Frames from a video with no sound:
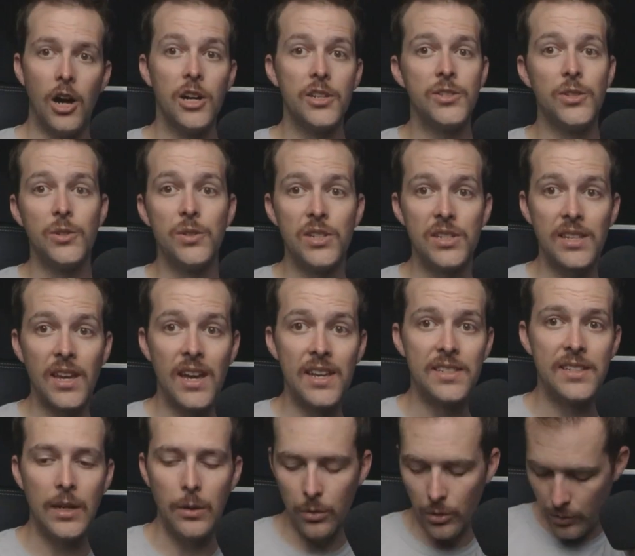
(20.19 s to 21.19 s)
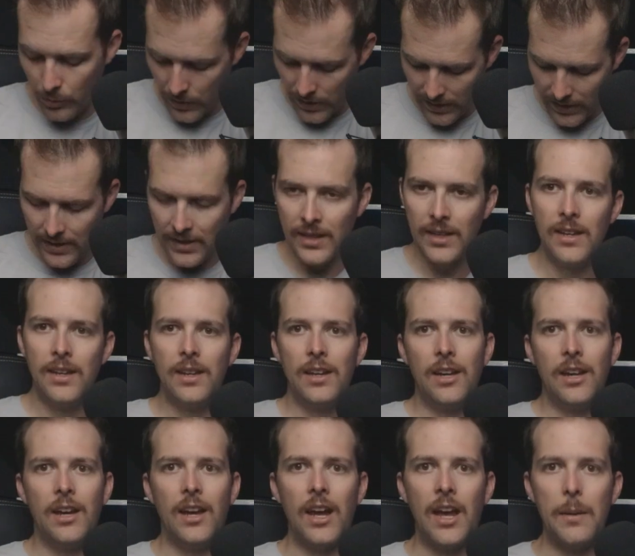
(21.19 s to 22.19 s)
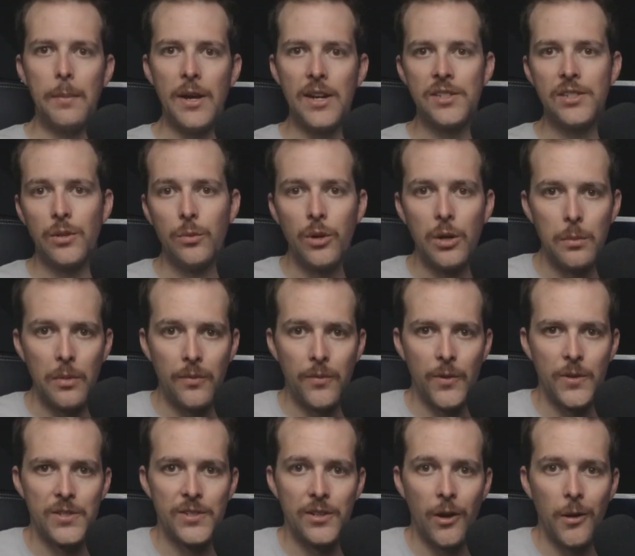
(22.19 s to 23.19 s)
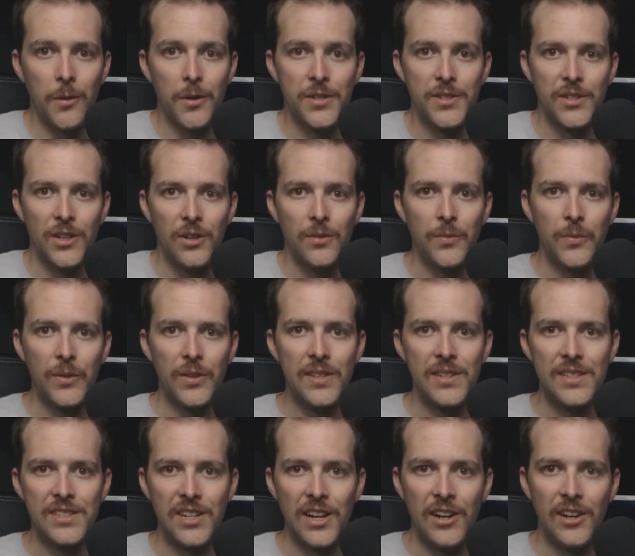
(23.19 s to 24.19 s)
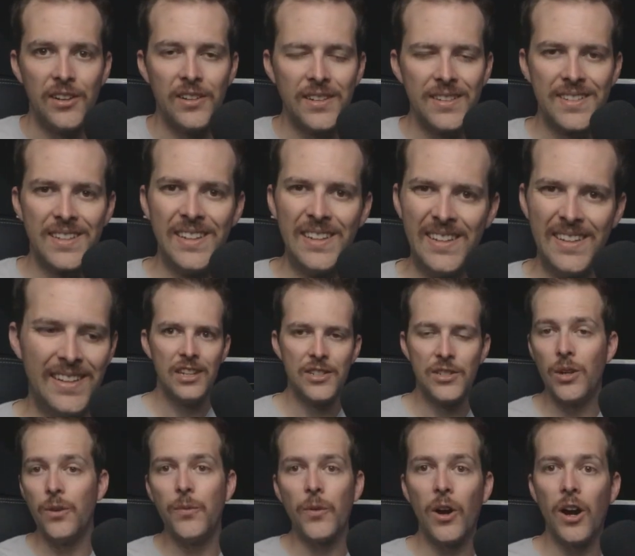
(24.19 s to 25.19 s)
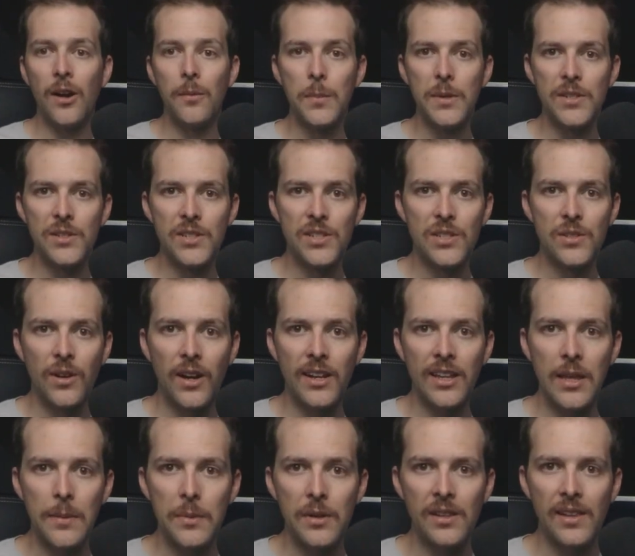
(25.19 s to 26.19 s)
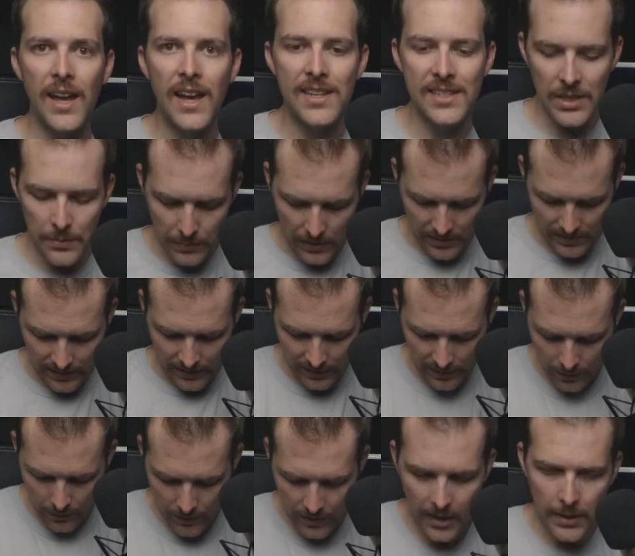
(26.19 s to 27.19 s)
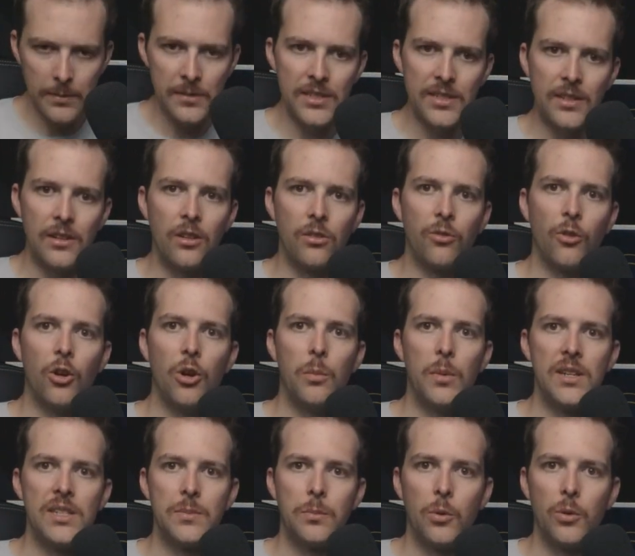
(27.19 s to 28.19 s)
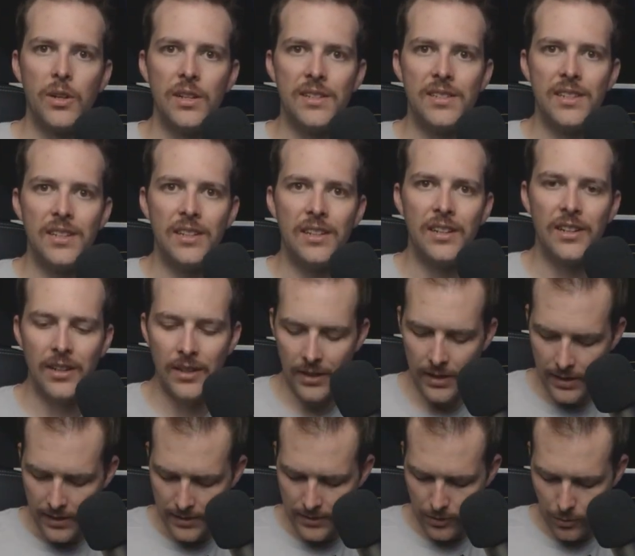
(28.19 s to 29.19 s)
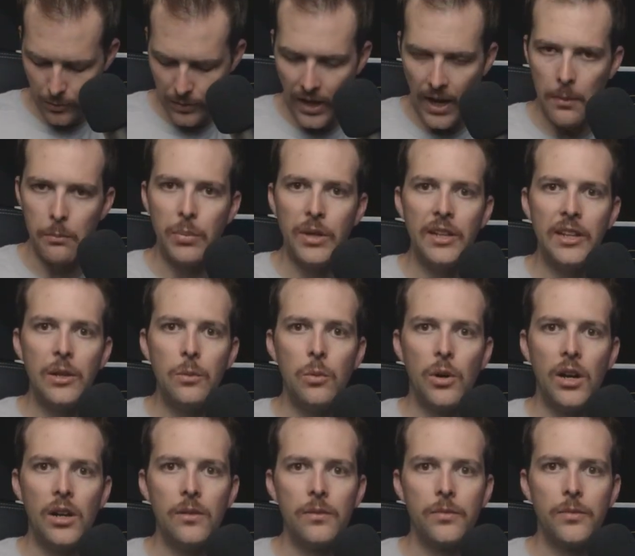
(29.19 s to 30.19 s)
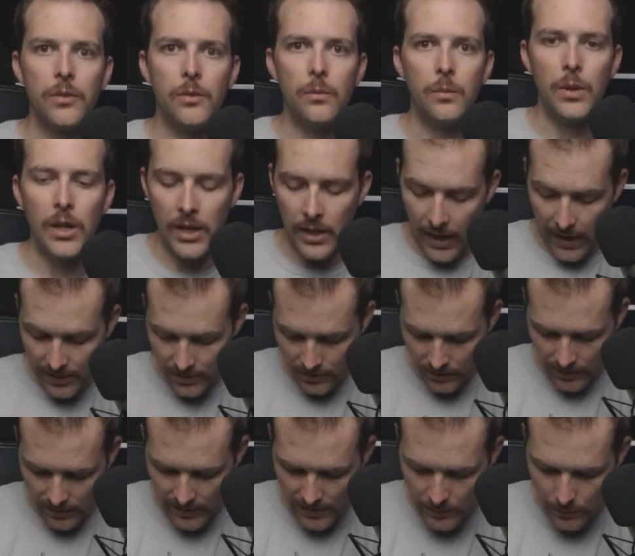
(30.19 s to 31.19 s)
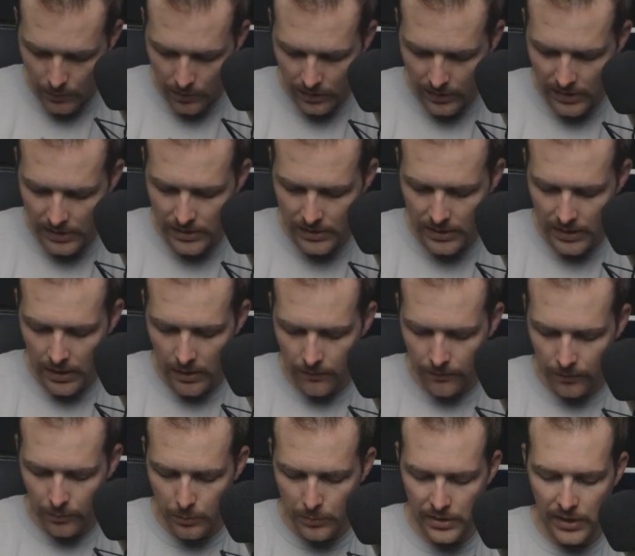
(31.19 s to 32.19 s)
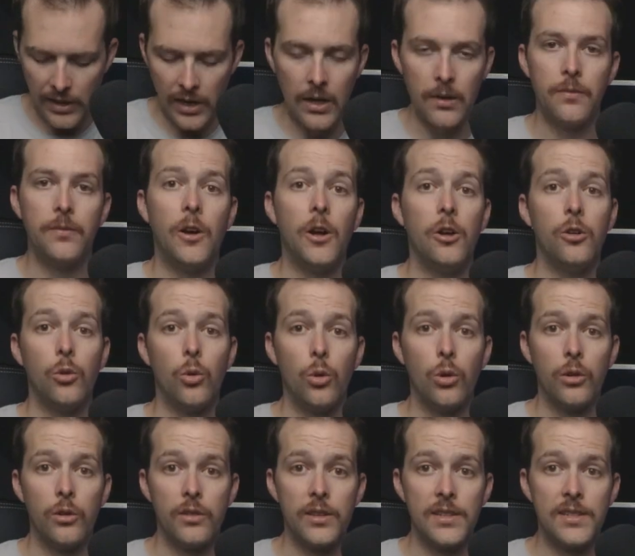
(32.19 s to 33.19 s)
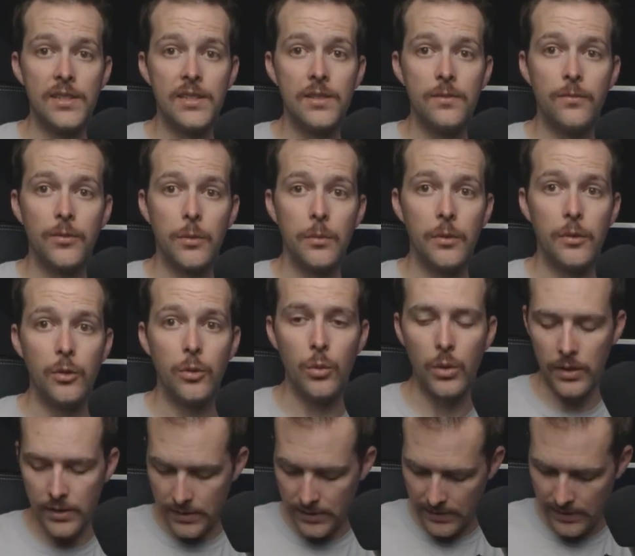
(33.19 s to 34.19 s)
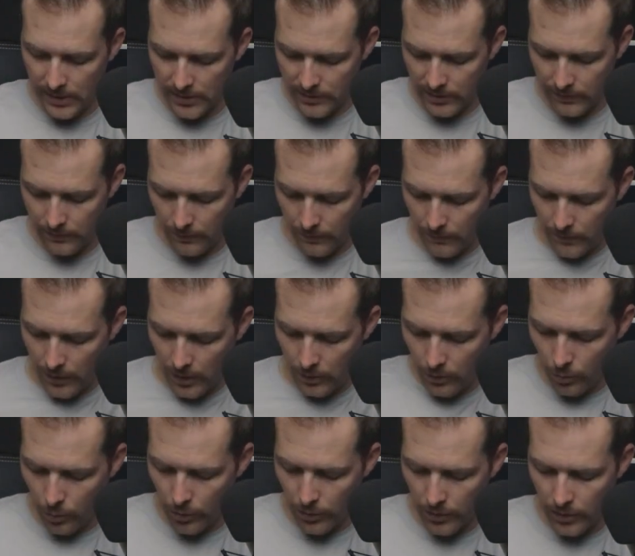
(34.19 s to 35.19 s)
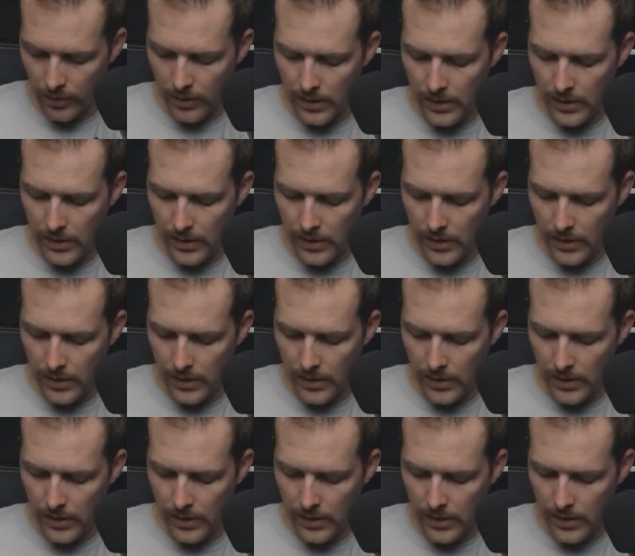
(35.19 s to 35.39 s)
Also, just gotta say real quick, I'm actually wearing my first Star Wars shirt for this channel. So far, I've been just trying to keep it classy, but I was like, you know what? I'm just going to throw on my sporty tee here. So we got BD1 from, actually, this one is from Jedi Fallen Order. This isn't from the new one. This is actually from Fallen Order.